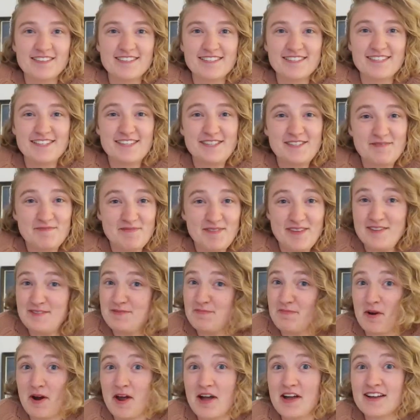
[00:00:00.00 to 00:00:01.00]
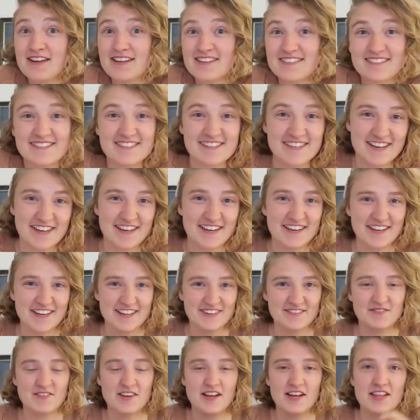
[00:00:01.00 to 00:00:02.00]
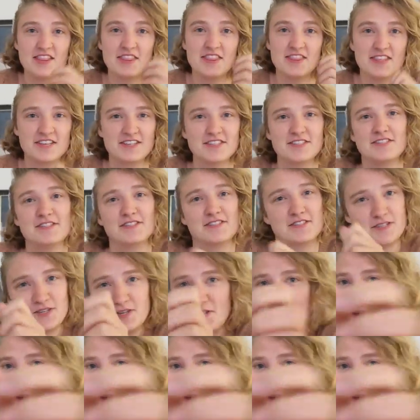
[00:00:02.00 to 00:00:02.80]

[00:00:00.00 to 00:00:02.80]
This is Miss Brooks. This is